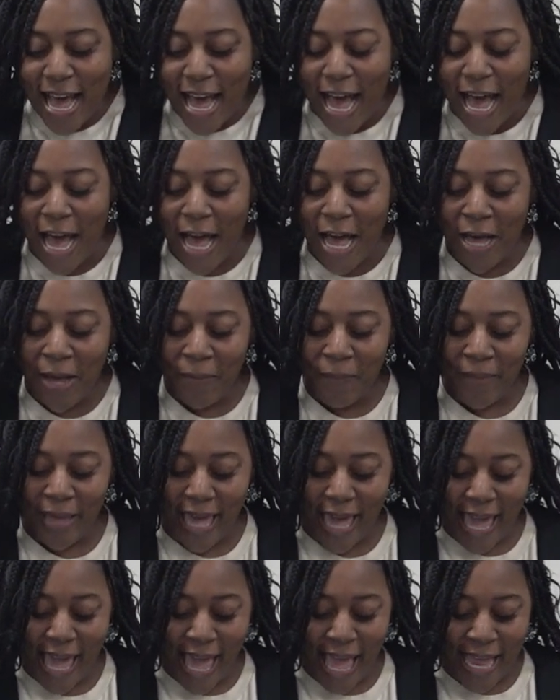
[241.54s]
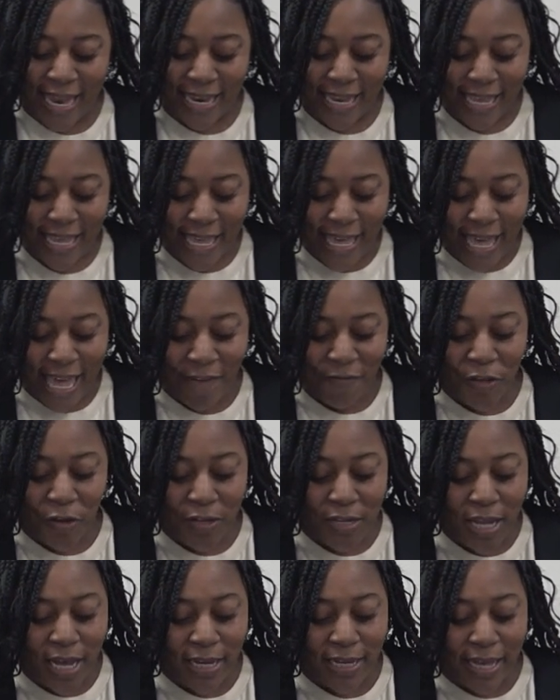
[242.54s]
And if you
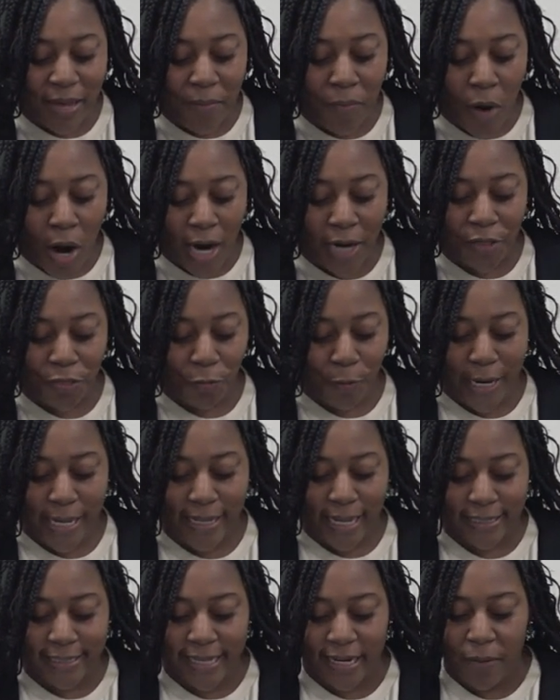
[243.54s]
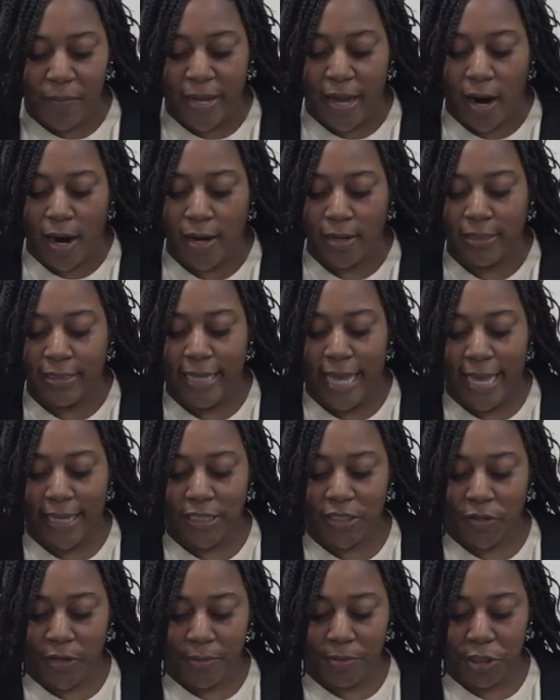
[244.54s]
look in Mark 3, that's going to be our
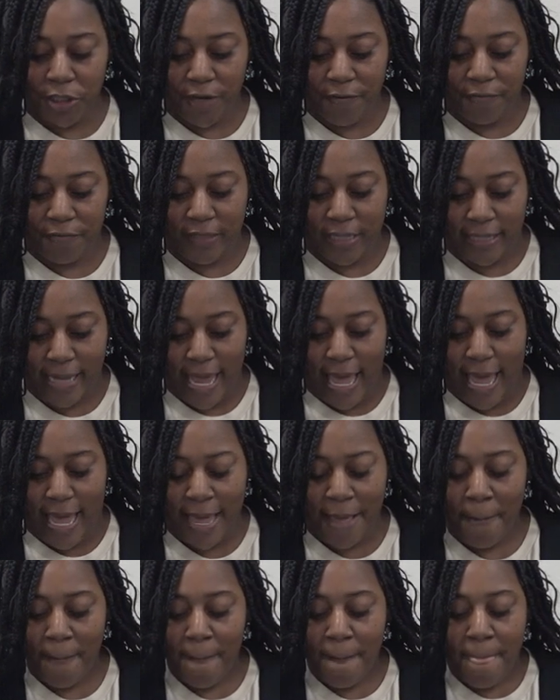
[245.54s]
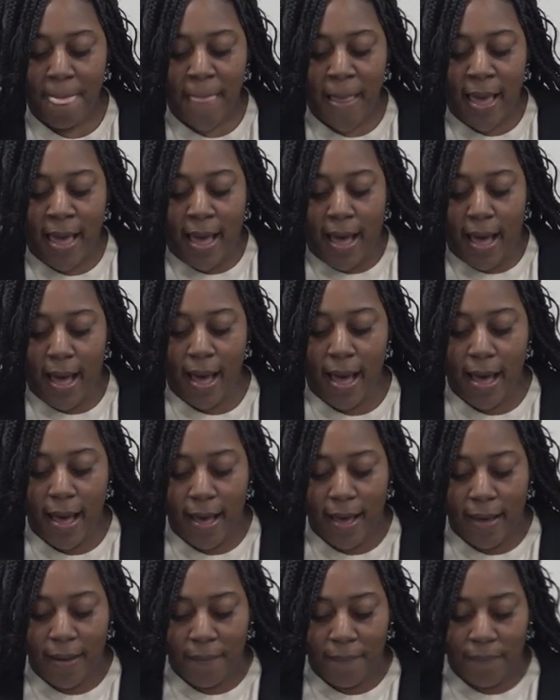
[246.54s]
text scripture today.
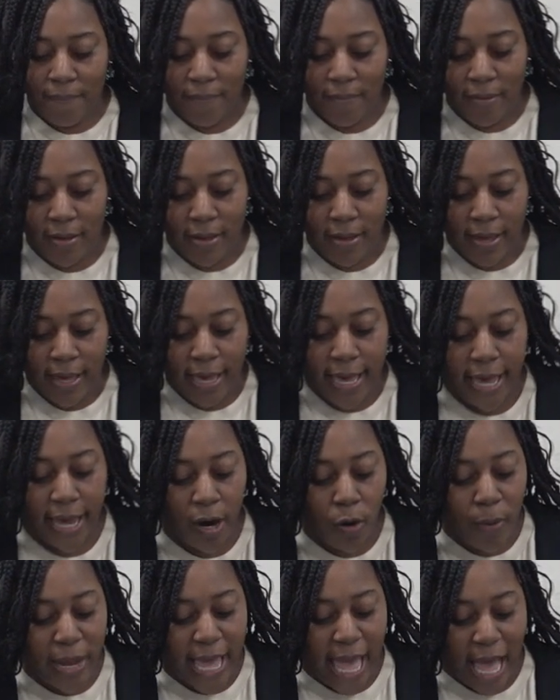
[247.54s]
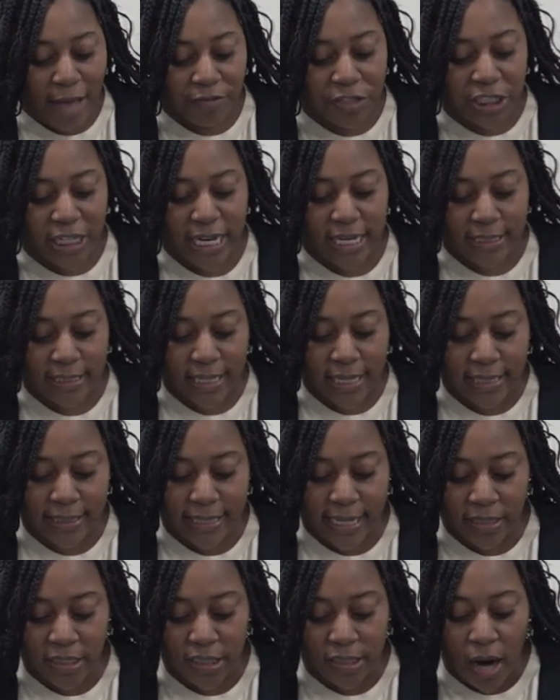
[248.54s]
Here we have
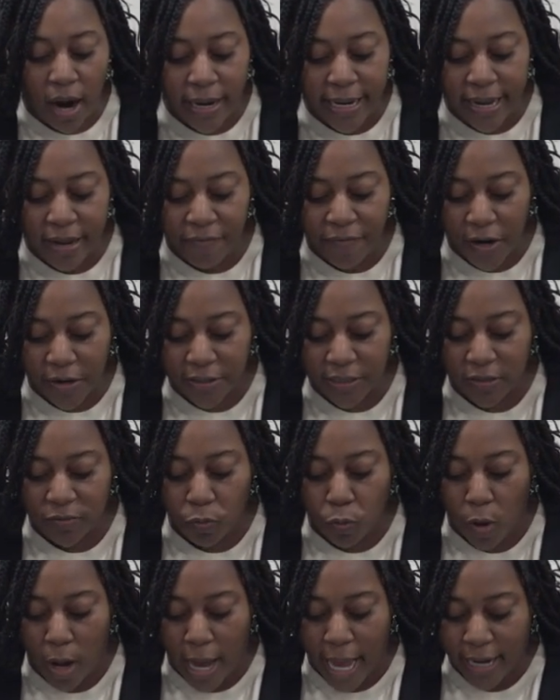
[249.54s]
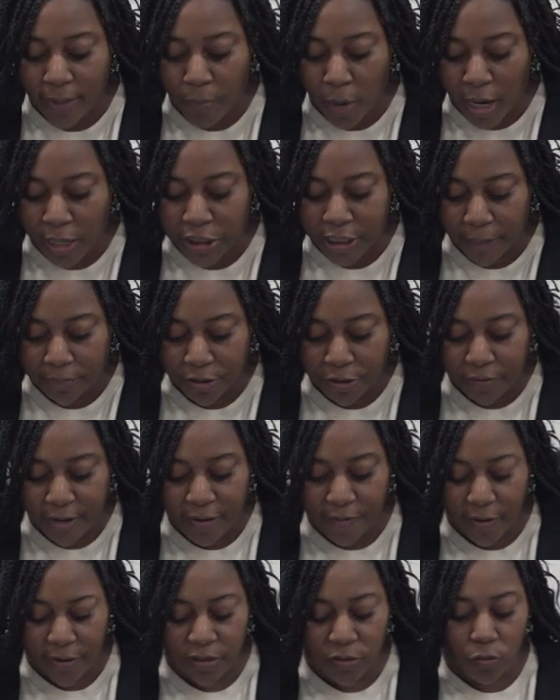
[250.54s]
Jesus, and starting in verse 1, Mark chapter
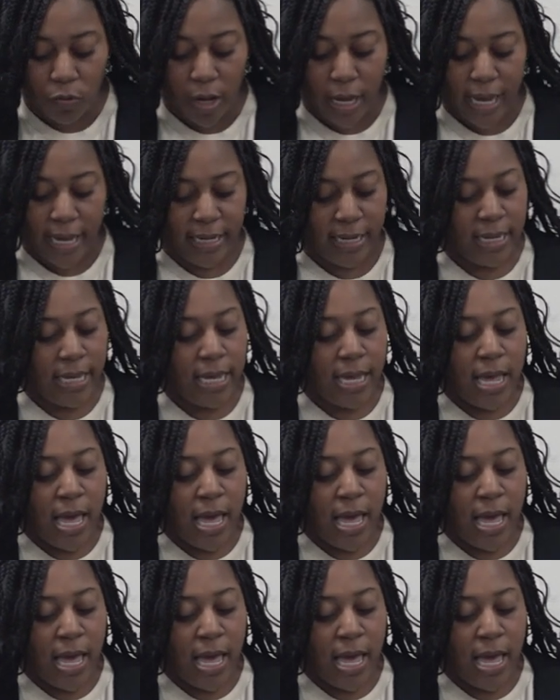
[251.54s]
3, verse 1,